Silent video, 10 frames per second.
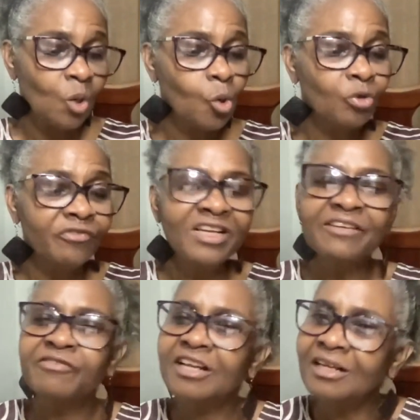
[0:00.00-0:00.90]
Una fi
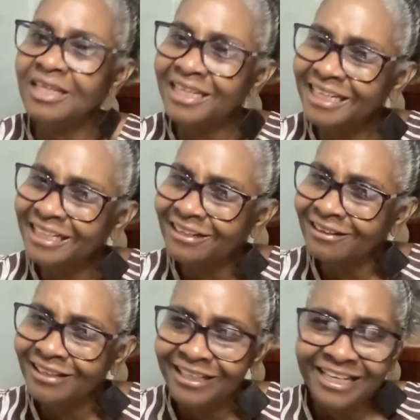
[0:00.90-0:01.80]
live clean
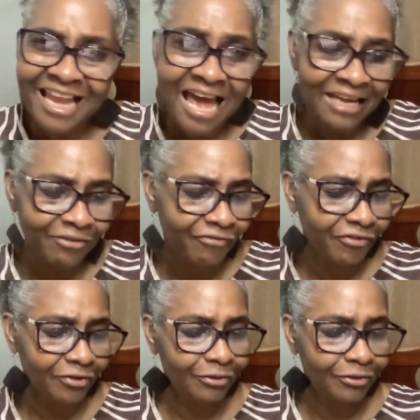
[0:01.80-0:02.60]
life.